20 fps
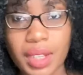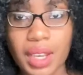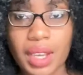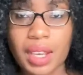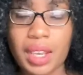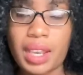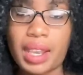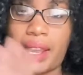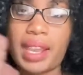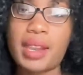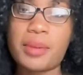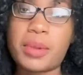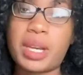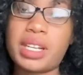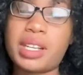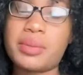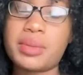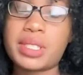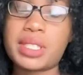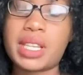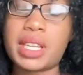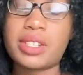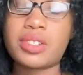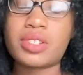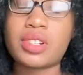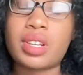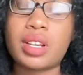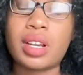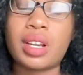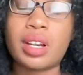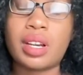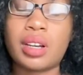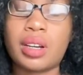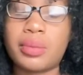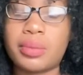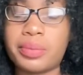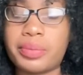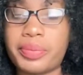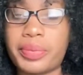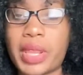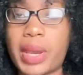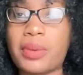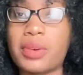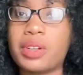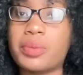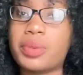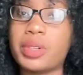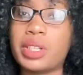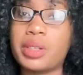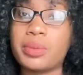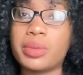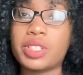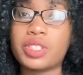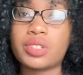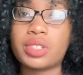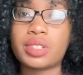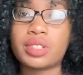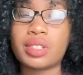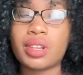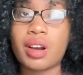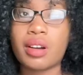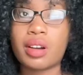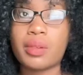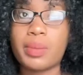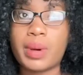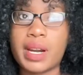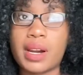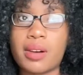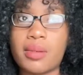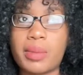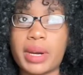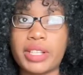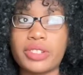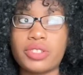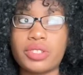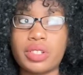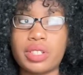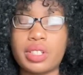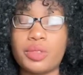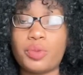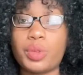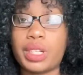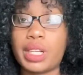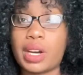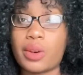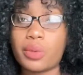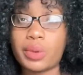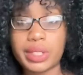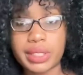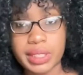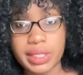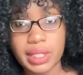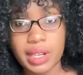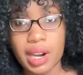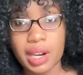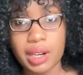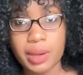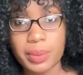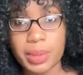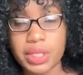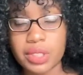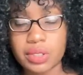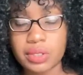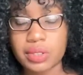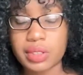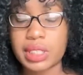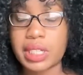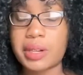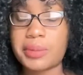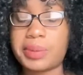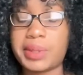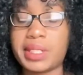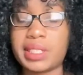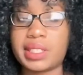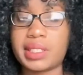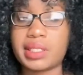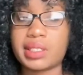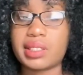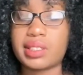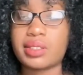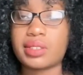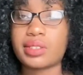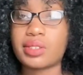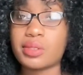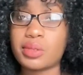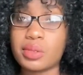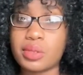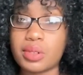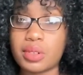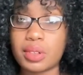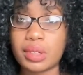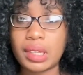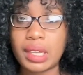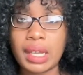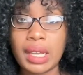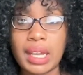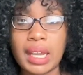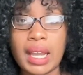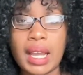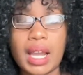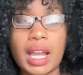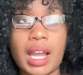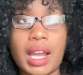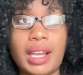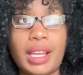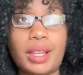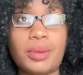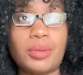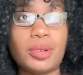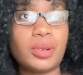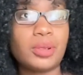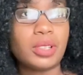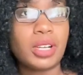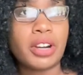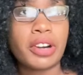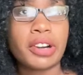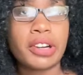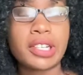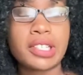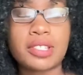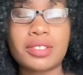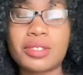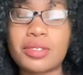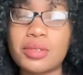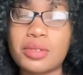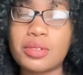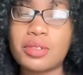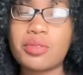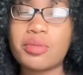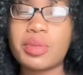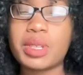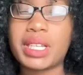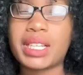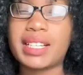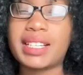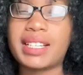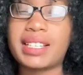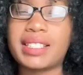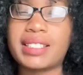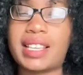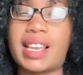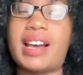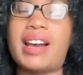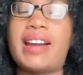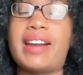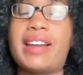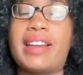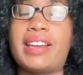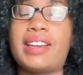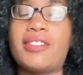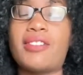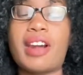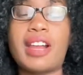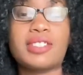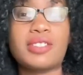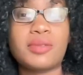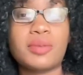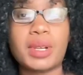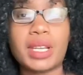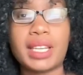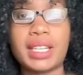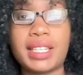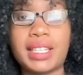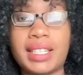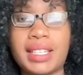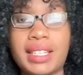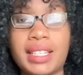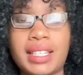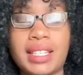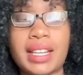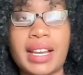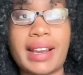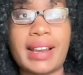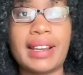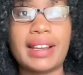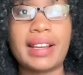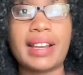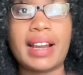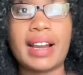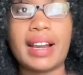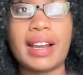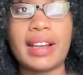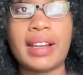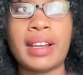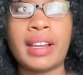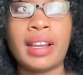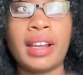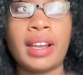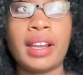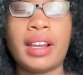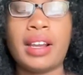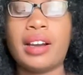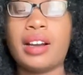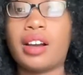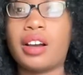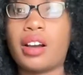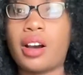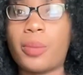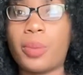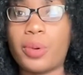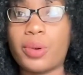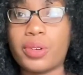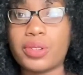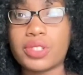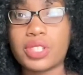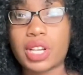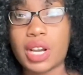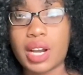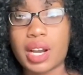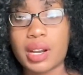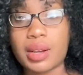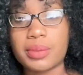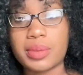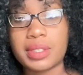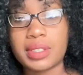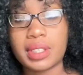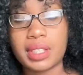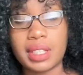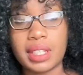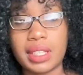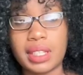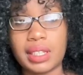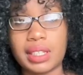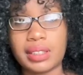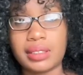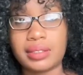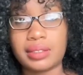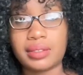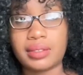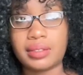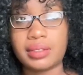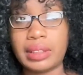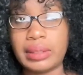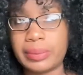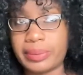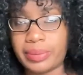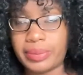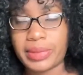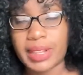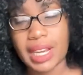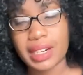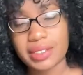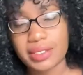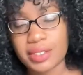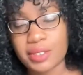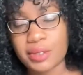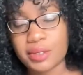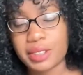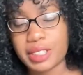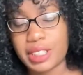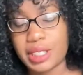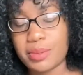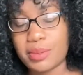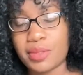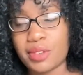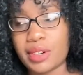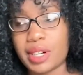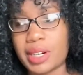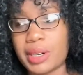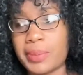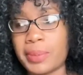Hey, my name is Asia. I'm going to pretty much just talk about my journey when I was in occupational therapy assistant school. I am no longer in school because I graduated, I got a couple of jobs, and not in school anymore.